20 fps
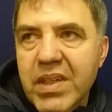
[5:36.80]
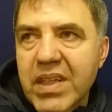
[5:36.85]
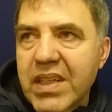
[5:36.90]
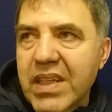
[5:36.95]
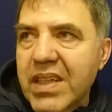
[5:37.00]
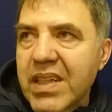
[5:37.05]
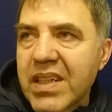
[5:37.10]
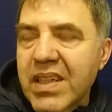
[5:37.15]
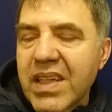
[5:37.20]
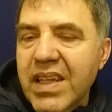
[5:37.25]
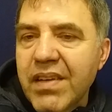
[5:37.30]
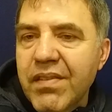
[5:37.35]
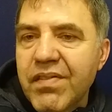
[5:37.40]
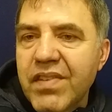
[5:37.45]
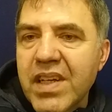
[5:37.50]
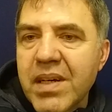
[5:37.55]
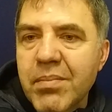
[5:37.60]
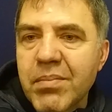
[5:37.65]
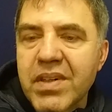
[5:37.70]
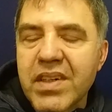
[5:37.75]
can give
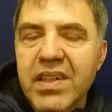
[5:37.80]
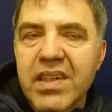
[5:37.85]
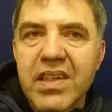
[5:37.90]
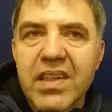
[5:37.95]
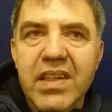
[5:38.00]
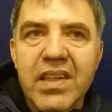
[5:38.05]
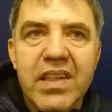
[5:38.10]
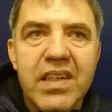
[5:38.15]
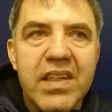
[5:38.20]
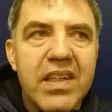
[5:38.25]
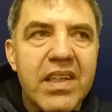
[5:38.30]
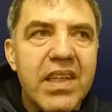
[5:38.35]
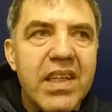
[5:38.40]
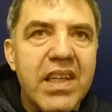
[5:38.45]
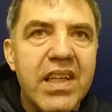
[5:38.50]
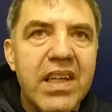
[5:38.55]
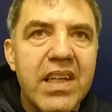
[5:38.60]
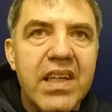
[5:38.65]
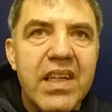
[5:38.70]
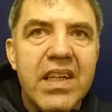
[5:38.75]
them
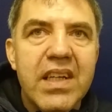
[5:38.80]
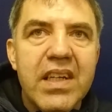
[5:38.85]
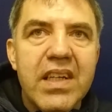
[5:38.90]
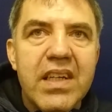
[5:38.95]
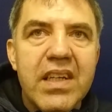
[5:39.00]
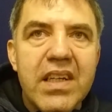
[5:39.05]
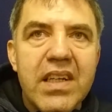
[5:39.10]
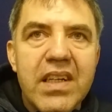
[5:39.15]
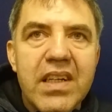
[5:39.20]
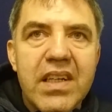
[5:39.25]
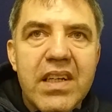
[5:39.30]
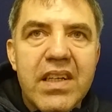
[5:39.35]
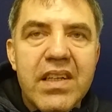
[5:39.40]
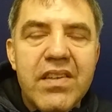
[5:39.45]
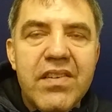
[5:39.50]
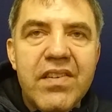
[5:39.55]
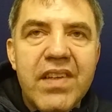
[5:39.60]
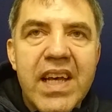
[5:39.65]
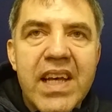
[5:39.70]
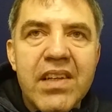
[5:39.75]
a
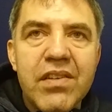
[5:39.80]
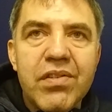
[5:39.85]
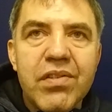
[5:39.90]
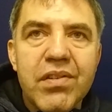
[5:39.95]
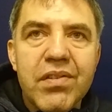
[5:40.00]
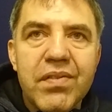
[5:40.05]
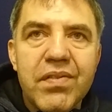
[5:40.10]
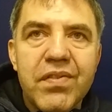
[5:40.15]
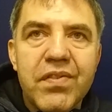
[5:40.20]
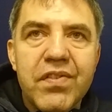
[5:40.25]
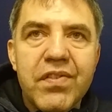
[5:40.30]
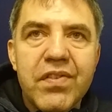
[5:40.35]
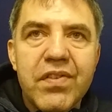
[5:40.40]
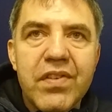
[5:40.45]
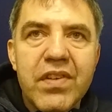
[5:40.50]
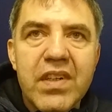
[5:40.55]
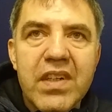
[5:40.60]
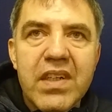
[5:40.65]
sense of